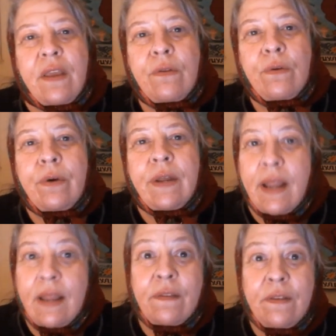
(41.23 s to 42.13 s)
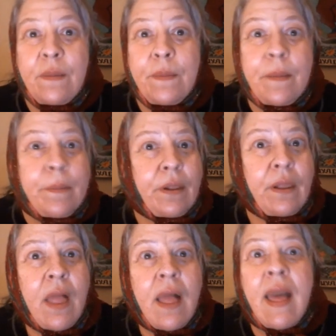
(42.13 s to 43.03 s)
You know, Ukrainian
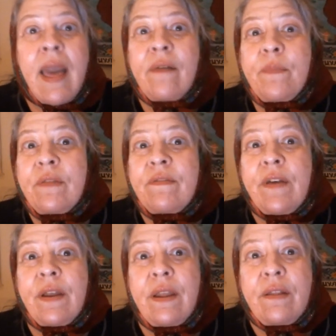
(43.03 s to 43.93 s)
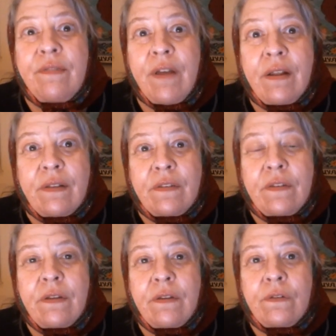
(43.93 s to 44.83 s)
people have been very
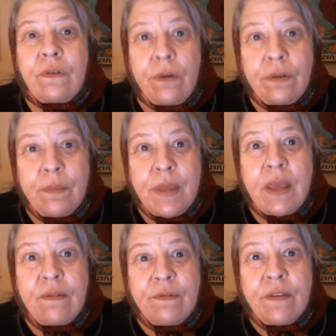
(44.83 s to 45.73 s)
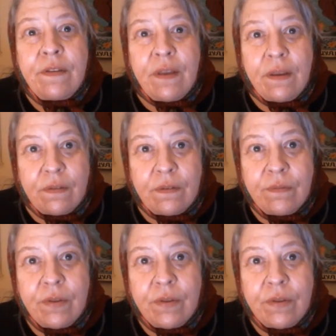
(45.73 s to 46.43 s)
advanced in astronomy and physics.